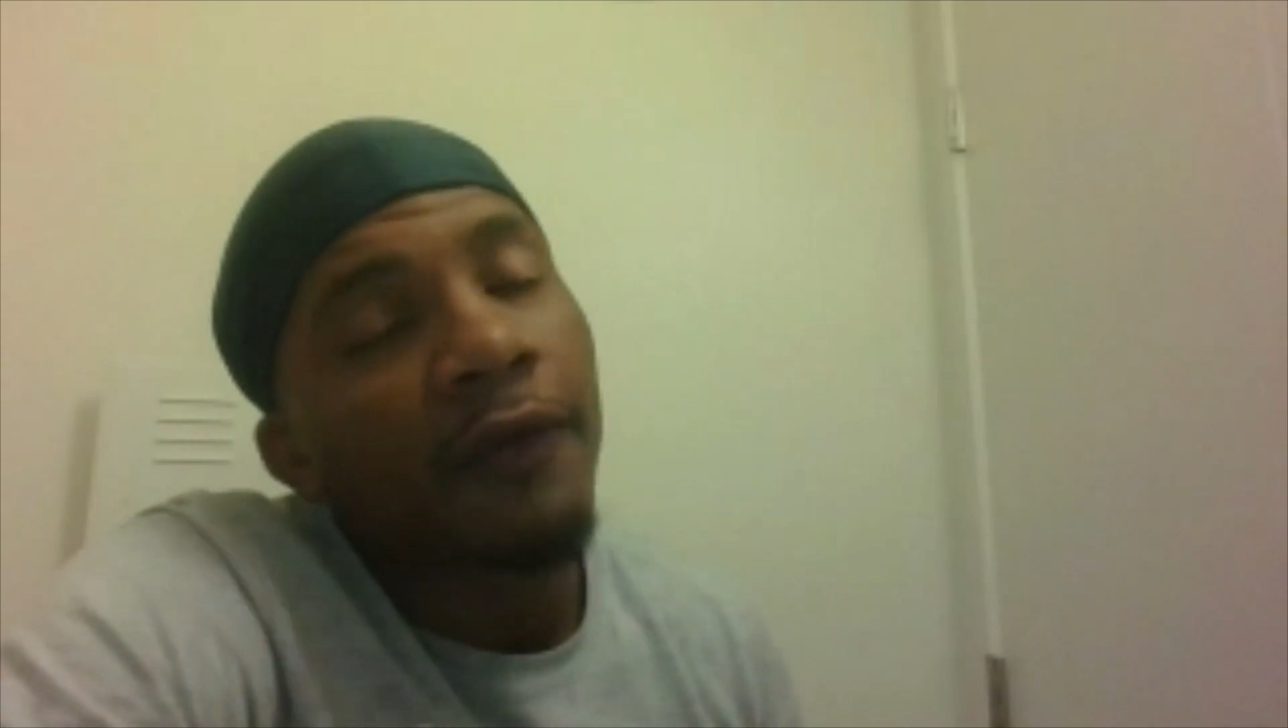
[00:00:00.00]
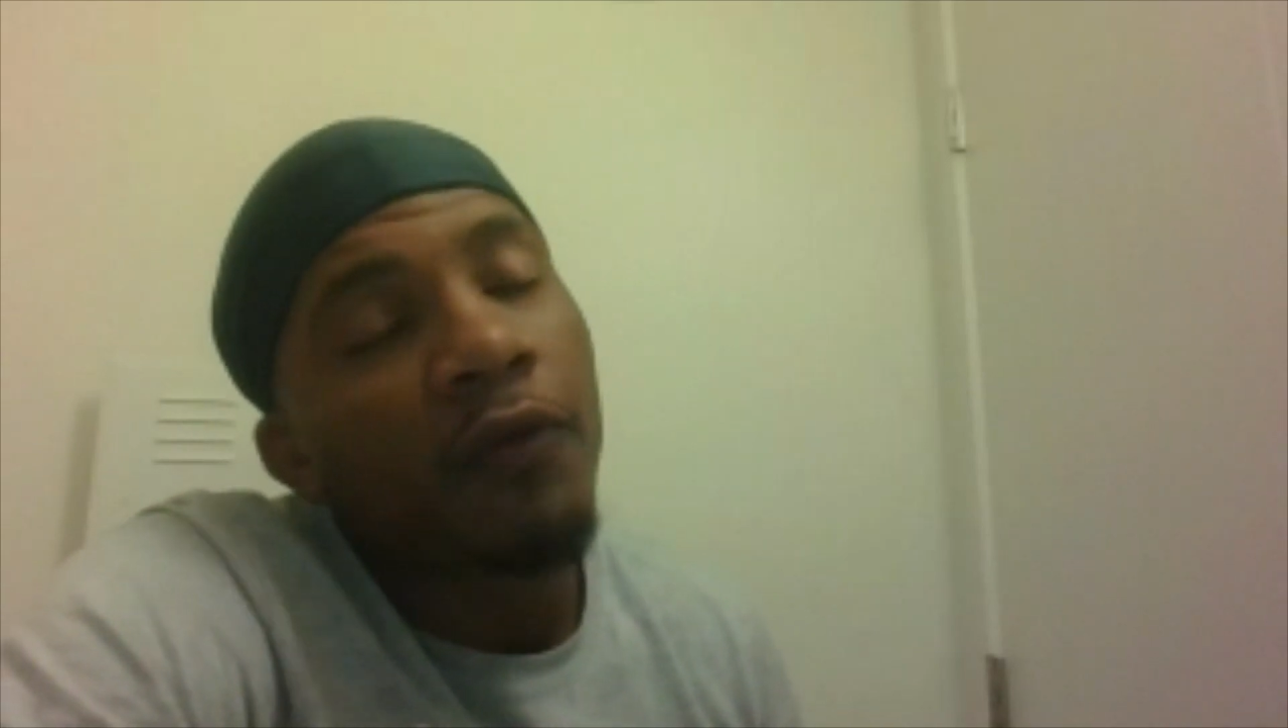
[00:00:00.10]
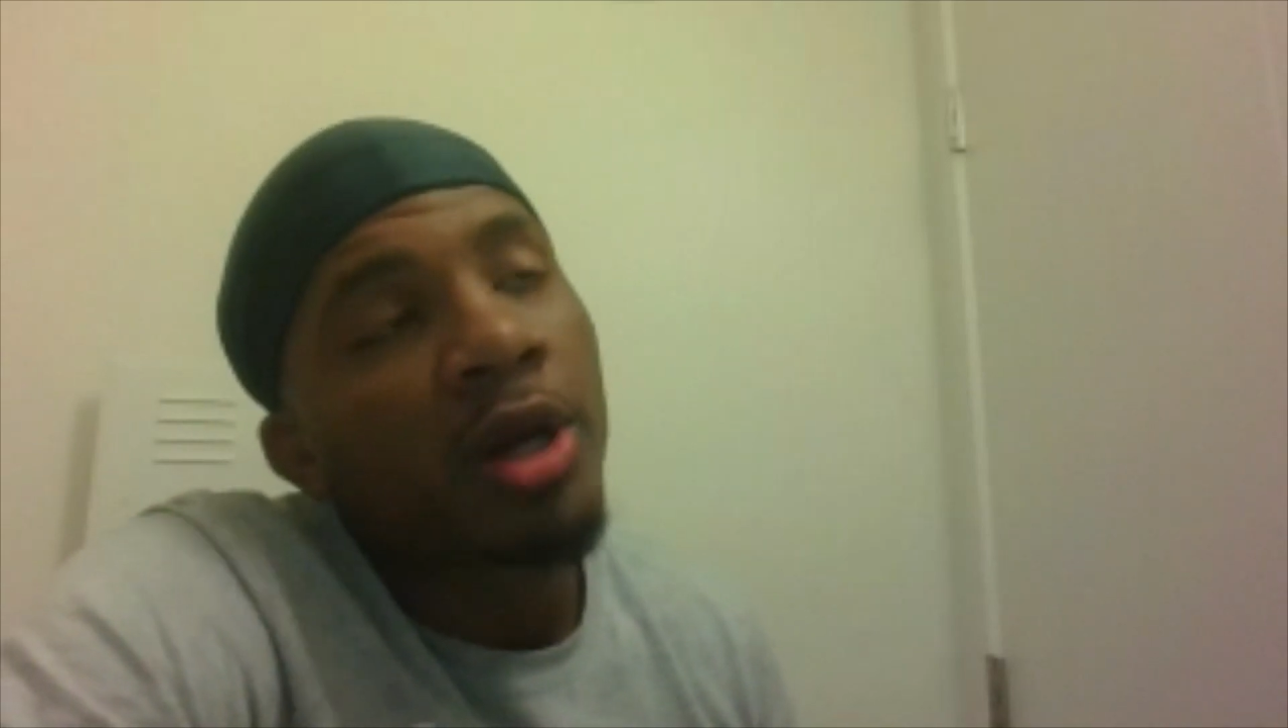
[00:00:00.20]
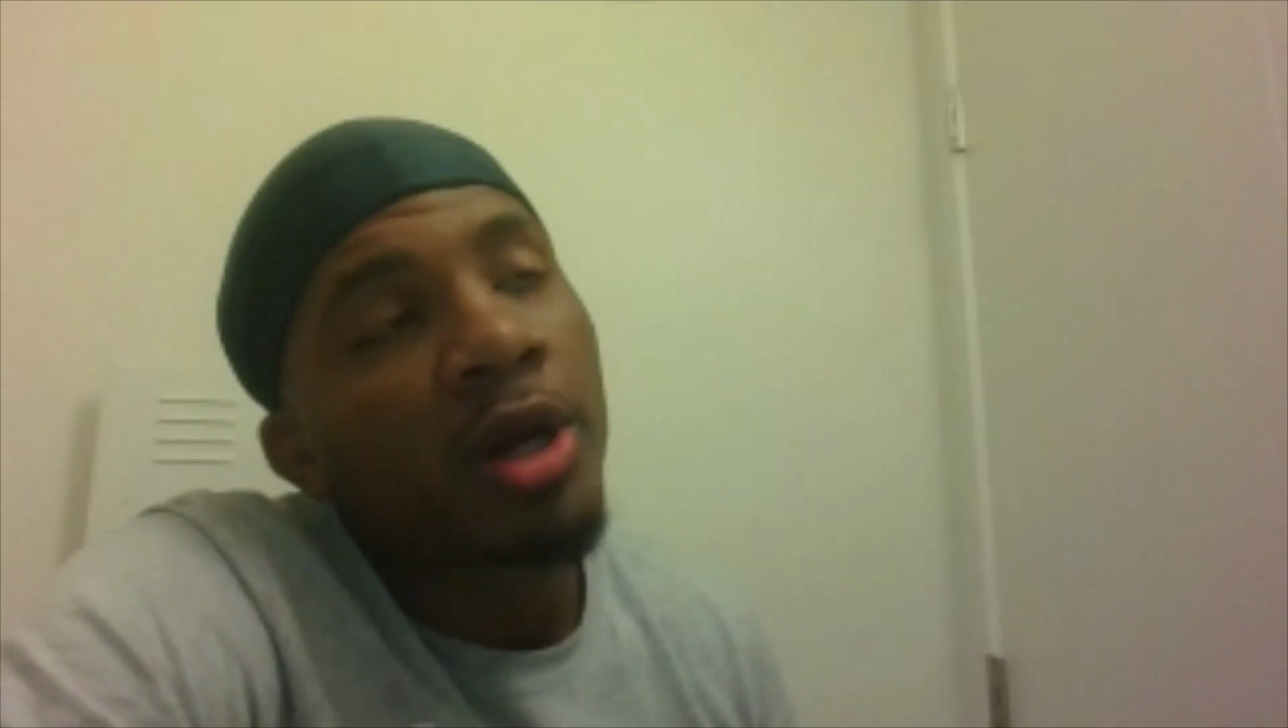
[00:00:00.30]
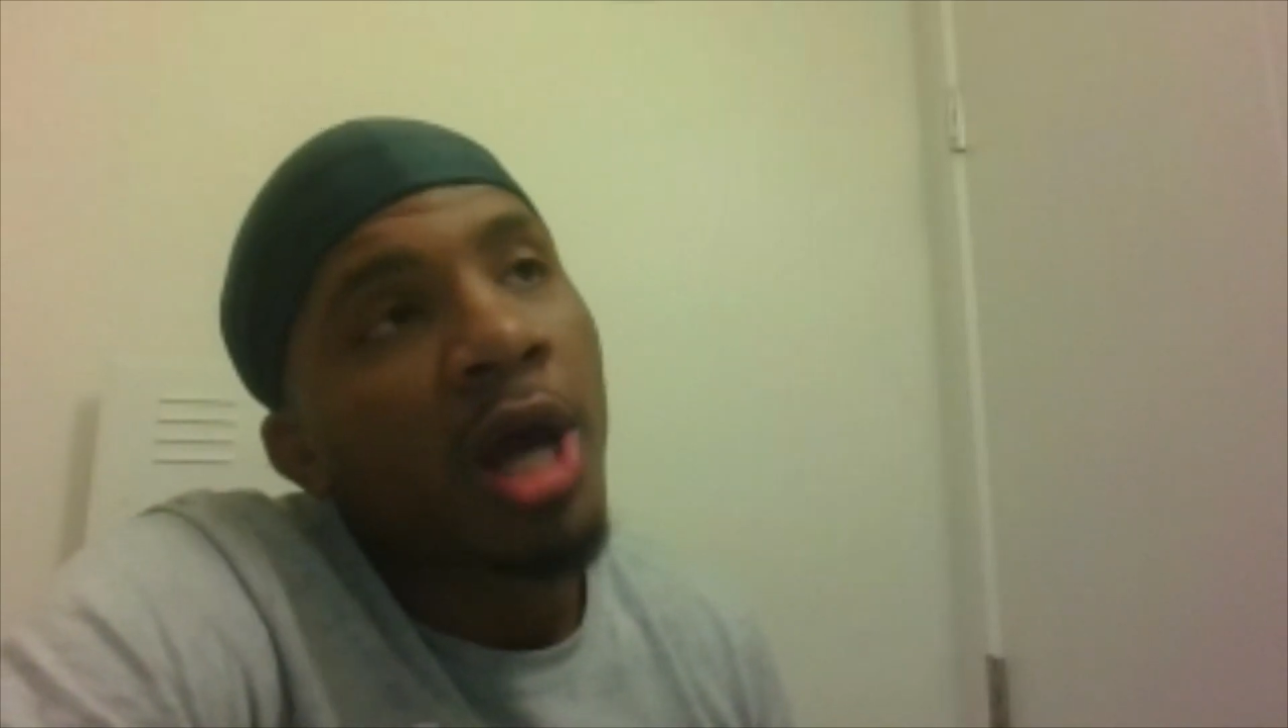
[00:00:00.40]

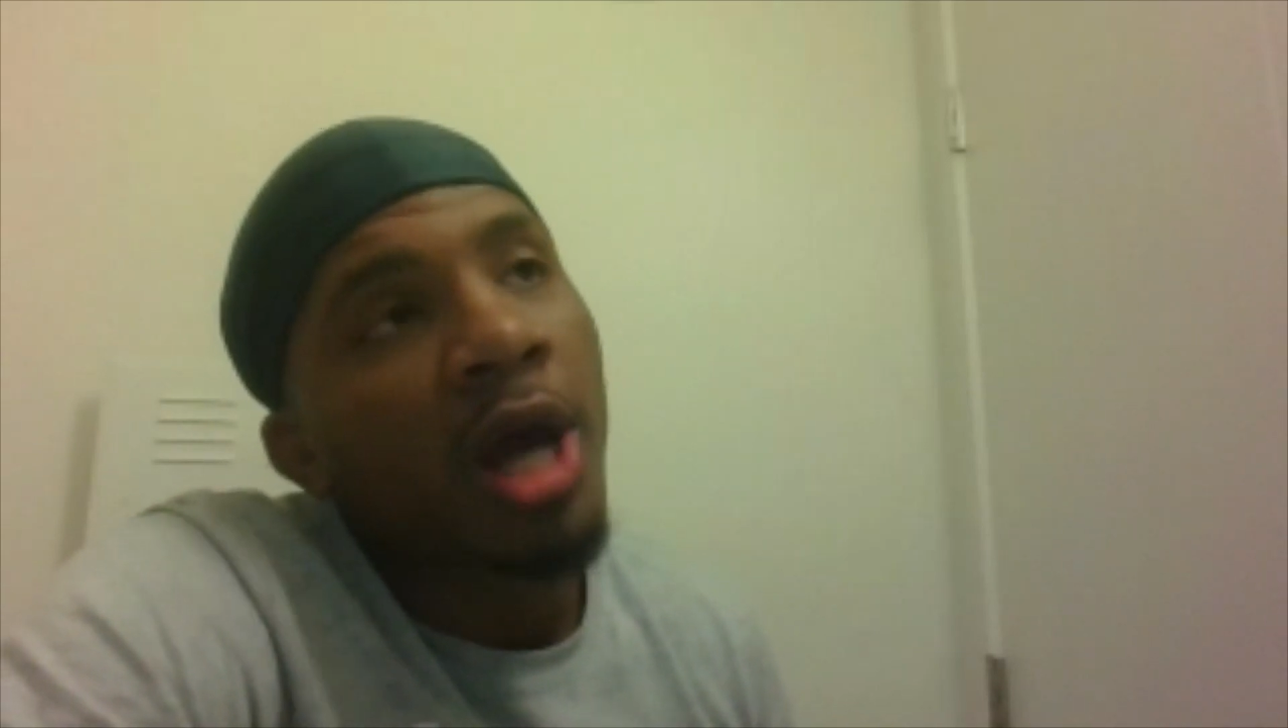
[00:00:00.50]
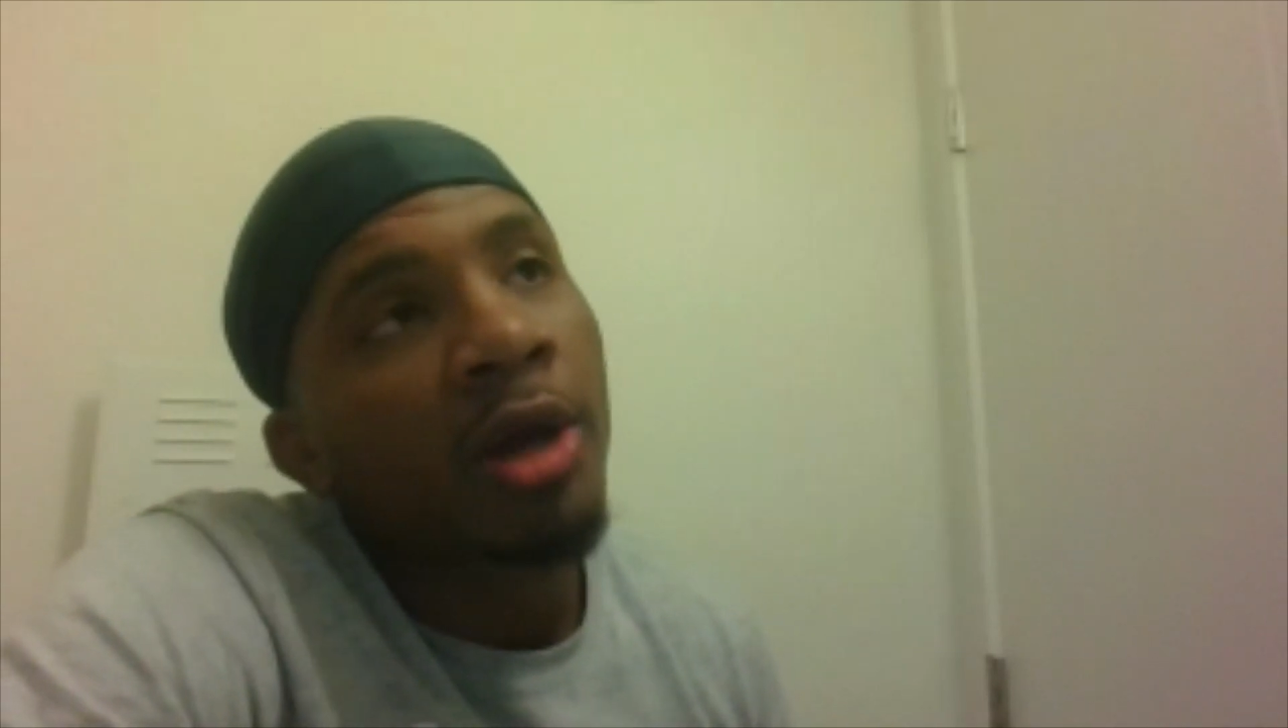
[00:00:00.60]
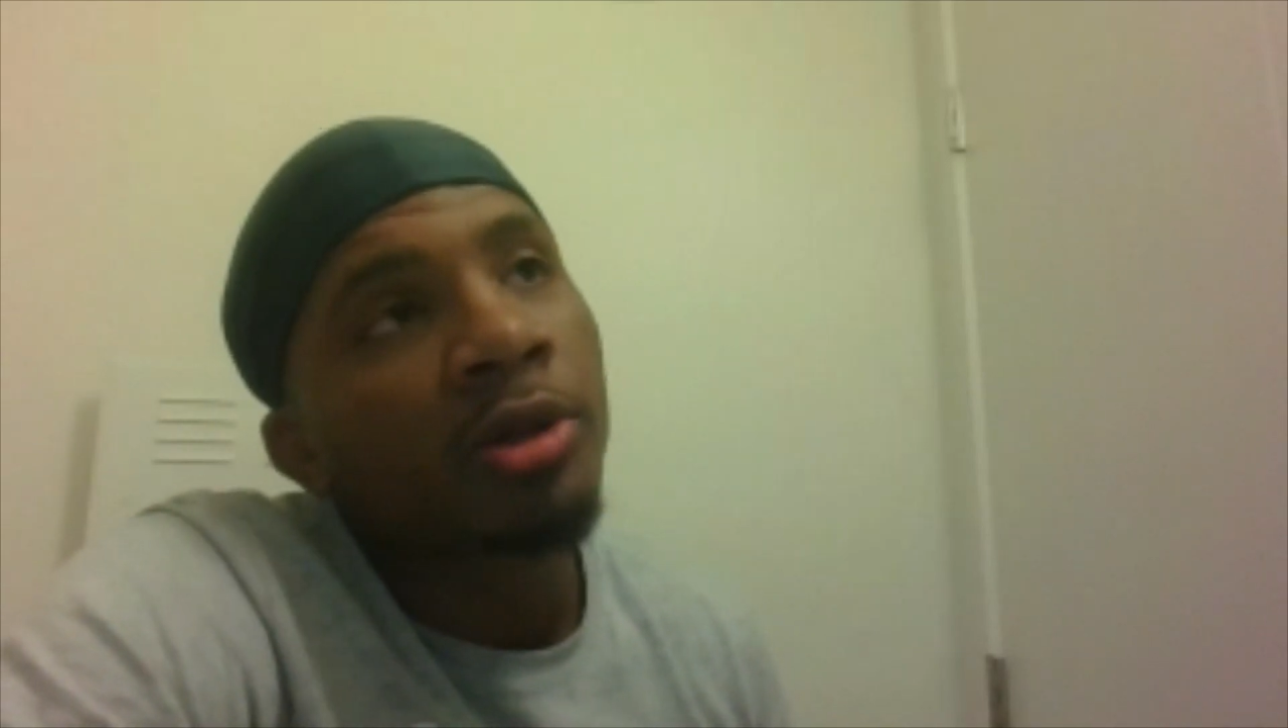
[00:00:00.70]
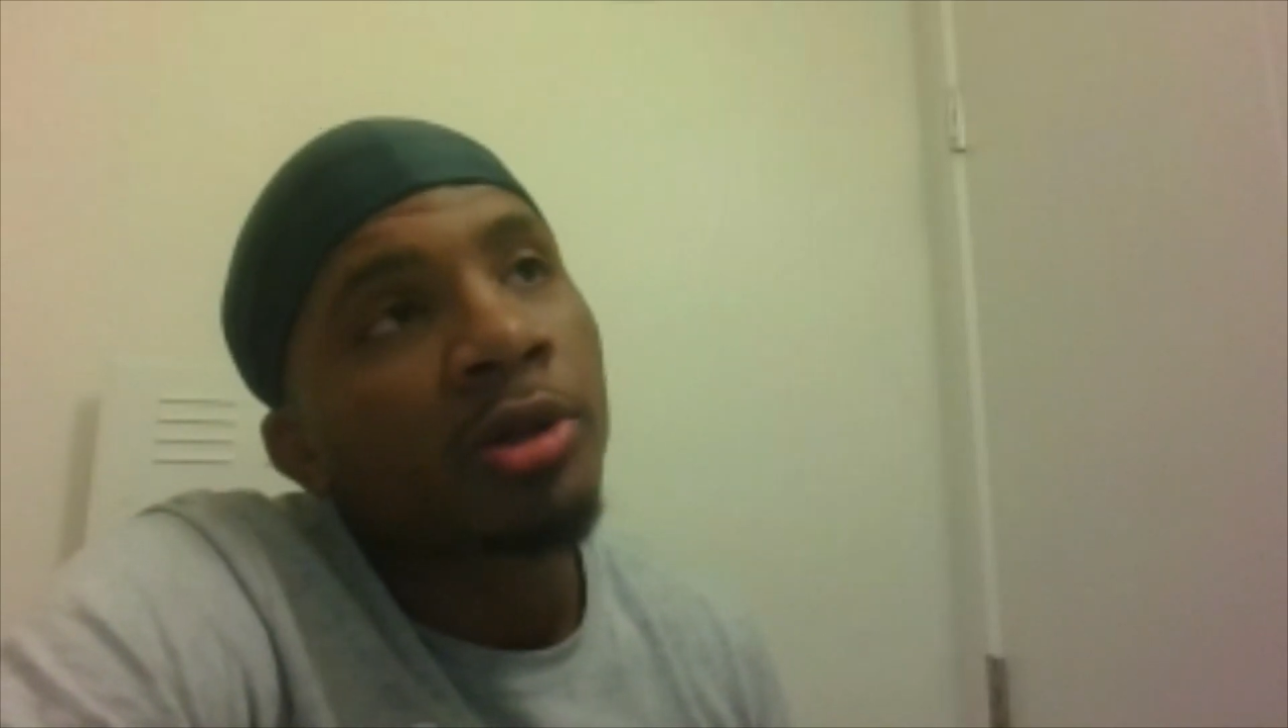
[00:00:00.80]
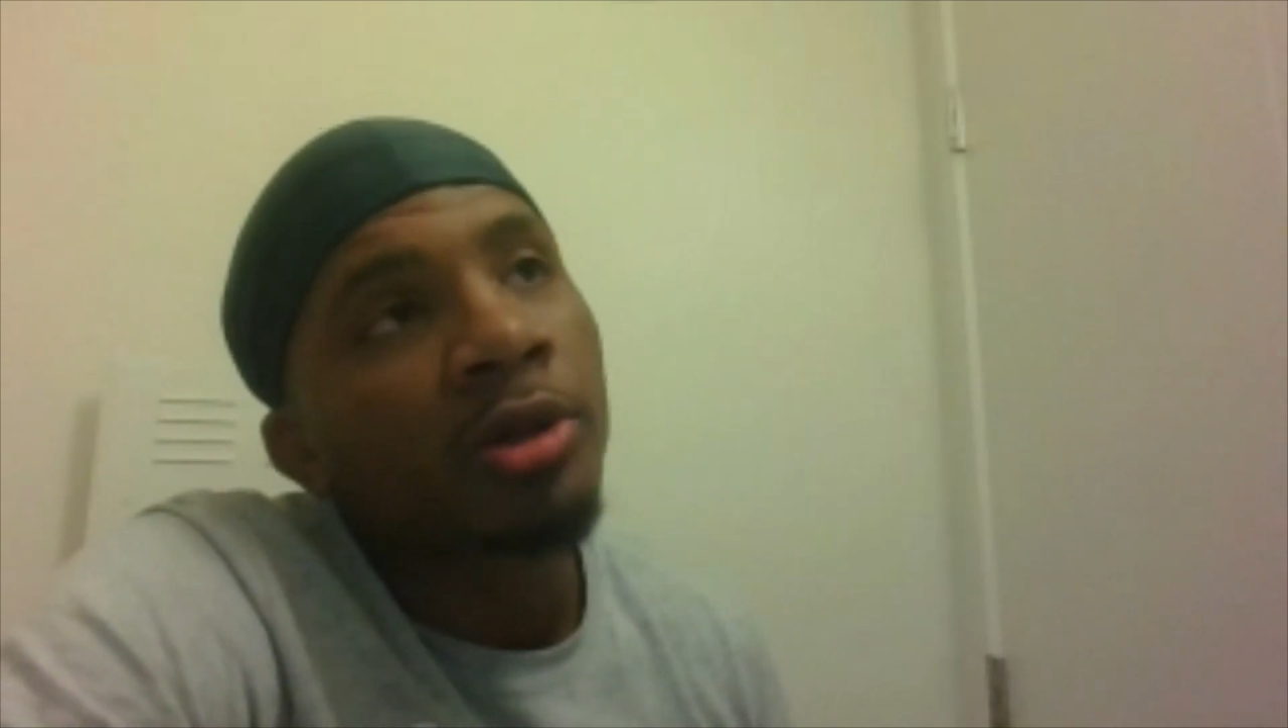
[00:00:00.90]
49ers,